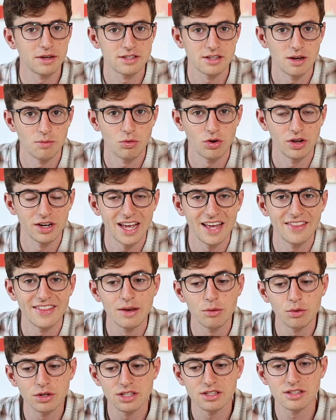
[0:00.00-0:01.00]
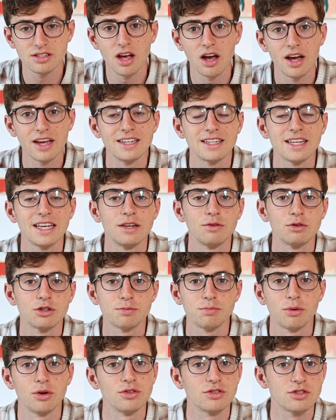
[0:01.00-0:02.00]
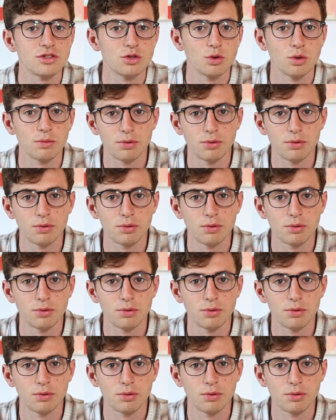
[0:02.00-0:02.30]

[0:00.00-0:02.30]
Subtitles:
someone, and they were designed in response to a